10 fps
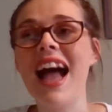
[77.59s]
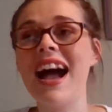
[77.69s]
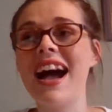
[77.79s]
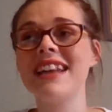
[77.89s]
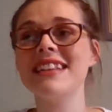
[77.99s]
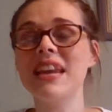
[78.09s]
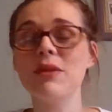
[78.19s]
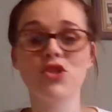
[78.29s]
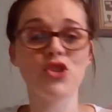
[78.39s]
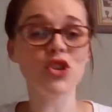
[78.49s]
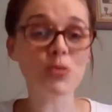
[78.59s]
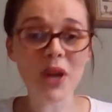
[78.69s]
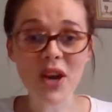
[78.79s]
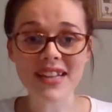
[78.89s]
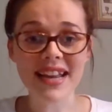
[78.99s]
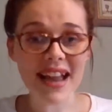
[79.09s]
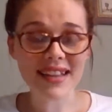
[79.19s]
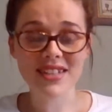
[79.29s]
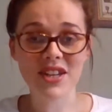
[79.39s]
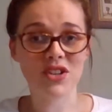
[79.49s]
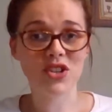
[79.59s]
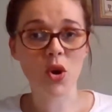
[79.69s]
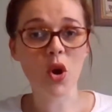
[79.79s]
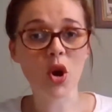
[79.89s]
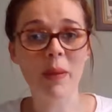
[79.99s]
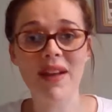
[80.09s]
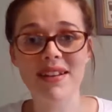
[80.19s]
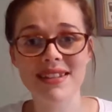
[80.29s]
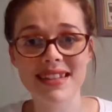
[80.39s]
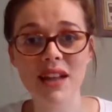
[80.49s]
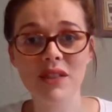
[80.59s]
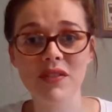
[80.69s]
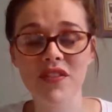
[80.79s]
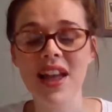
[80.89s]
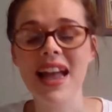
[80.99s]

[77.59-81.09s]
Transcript: And it was just because I'd asked her to talk about herself.